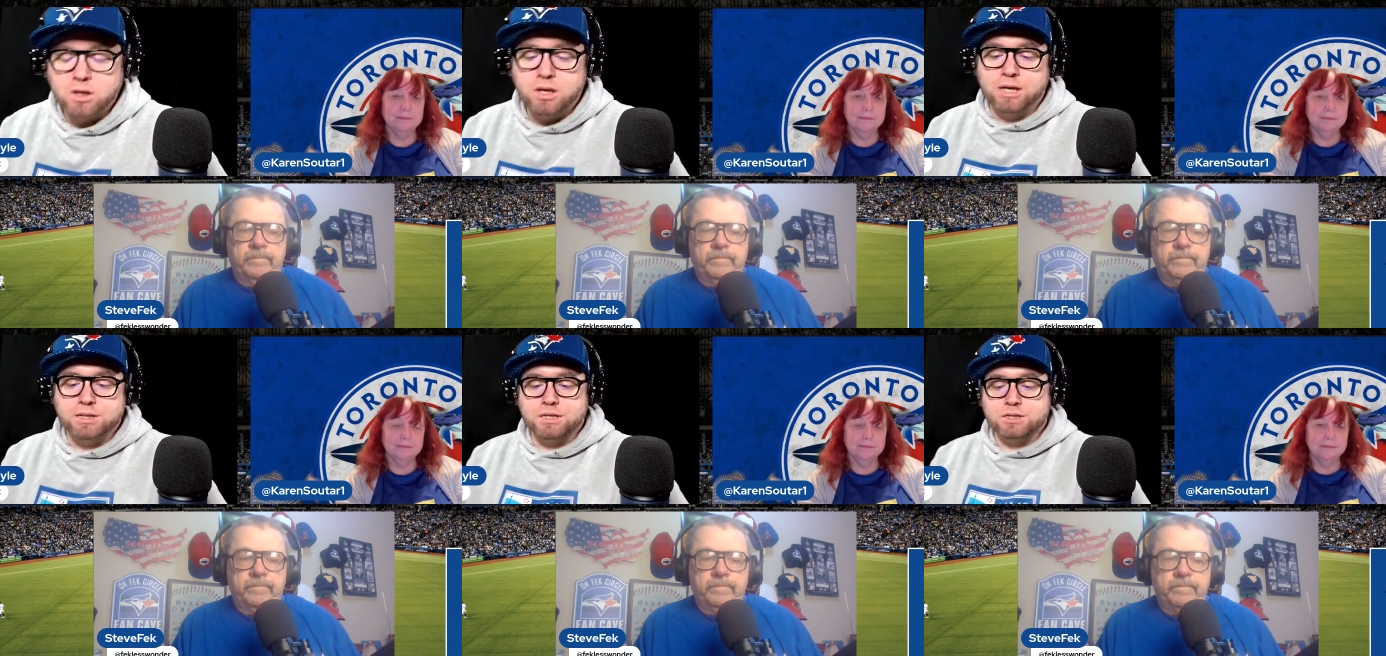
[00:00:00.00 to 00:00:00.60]

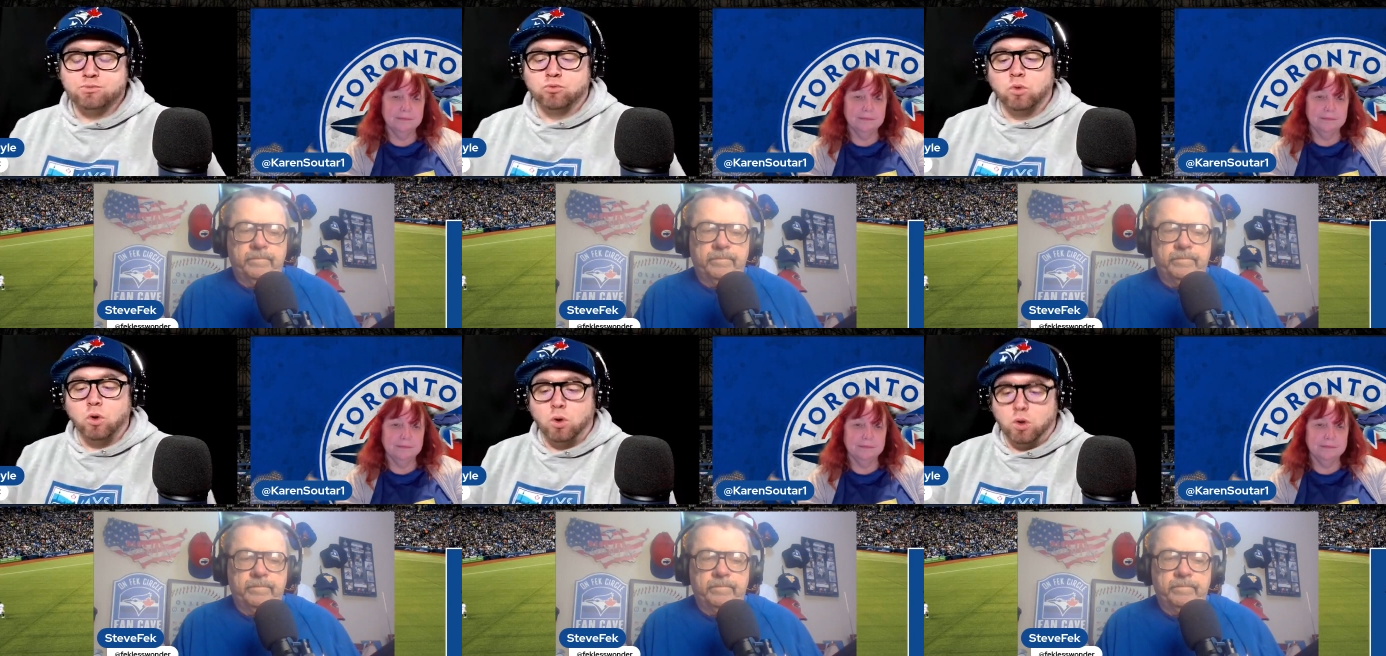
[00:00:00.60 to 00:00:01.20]
Speaker 1: as his
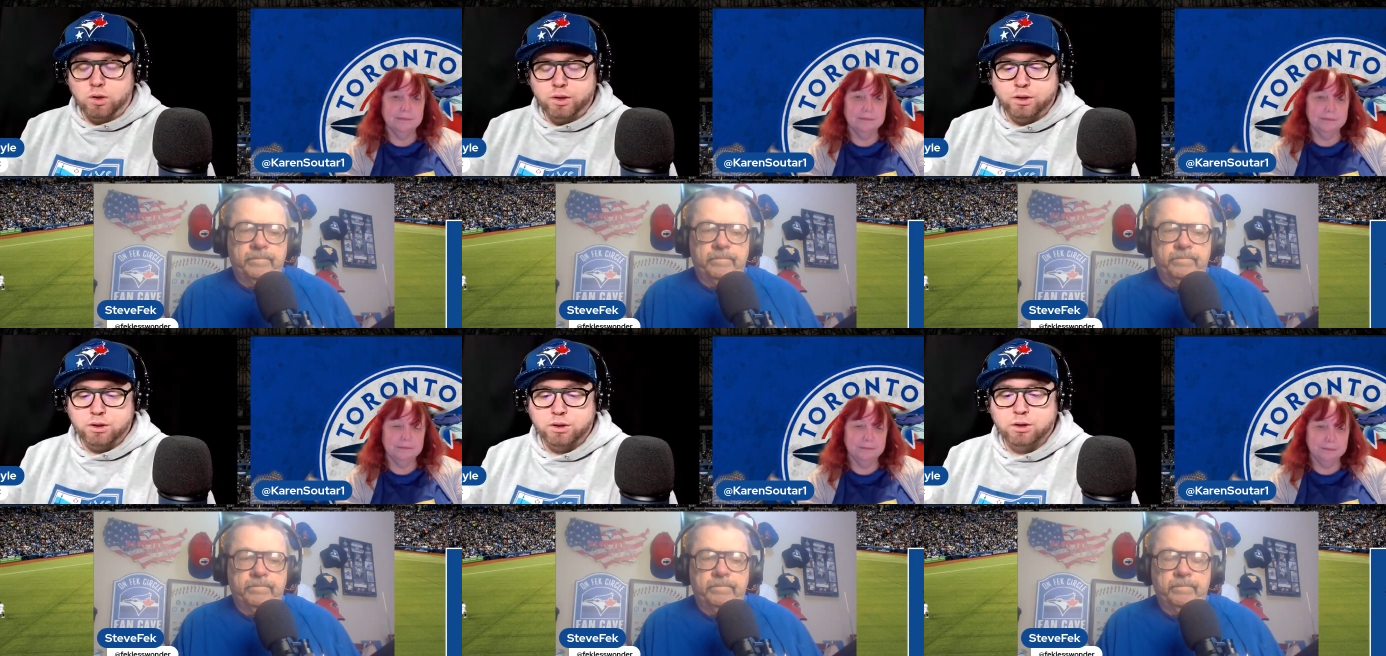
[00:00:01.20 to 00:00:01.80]
role
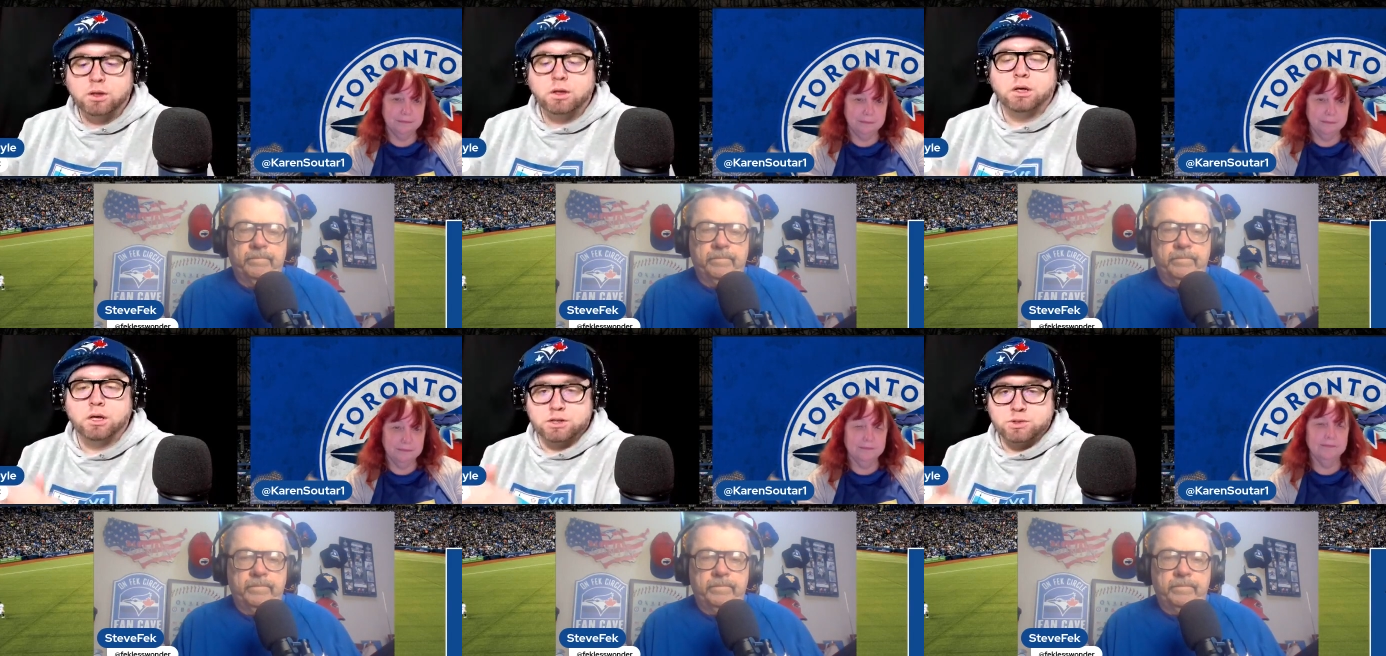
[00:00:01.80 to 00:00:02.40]

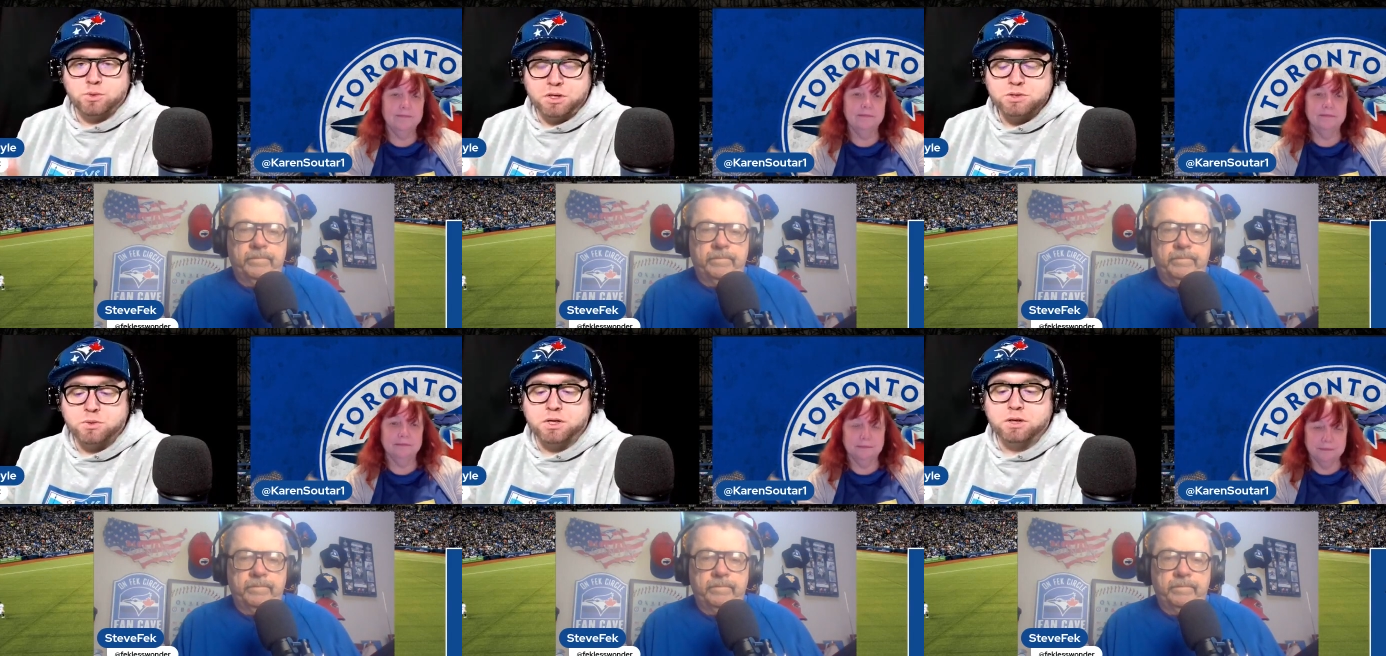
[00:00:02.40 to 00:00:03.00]
in
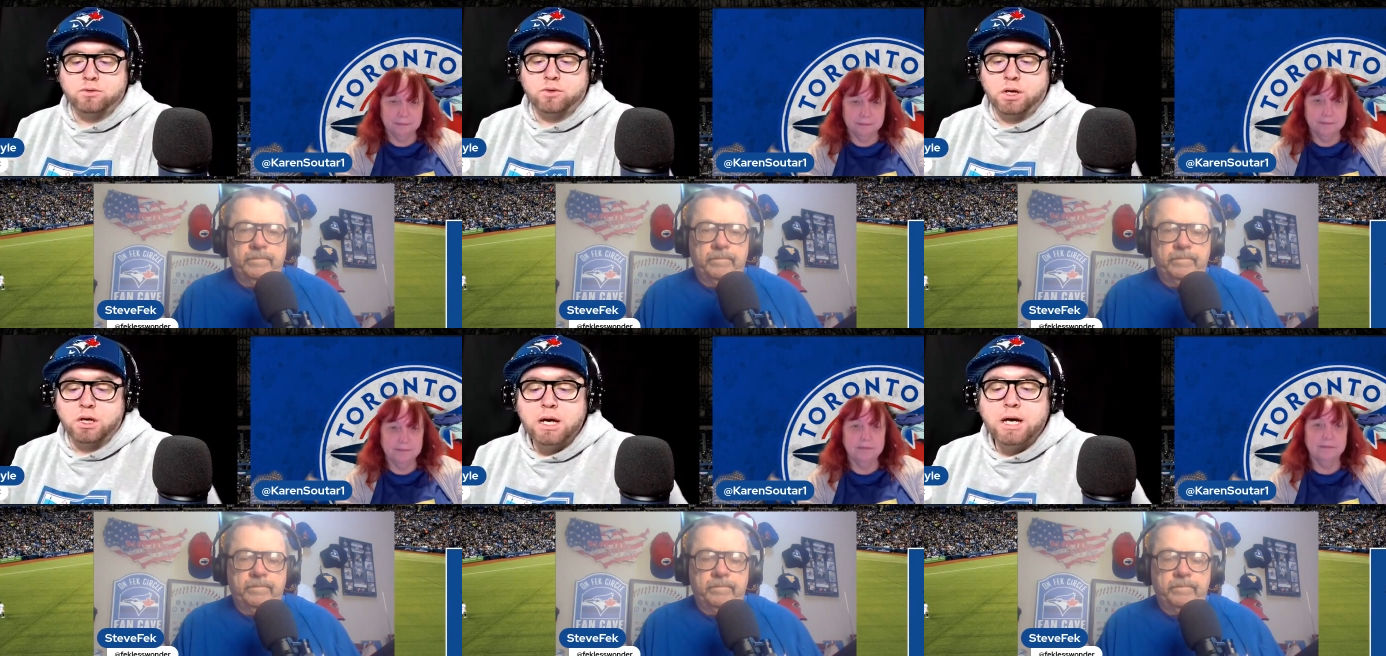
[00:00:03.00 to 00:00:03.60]
2023?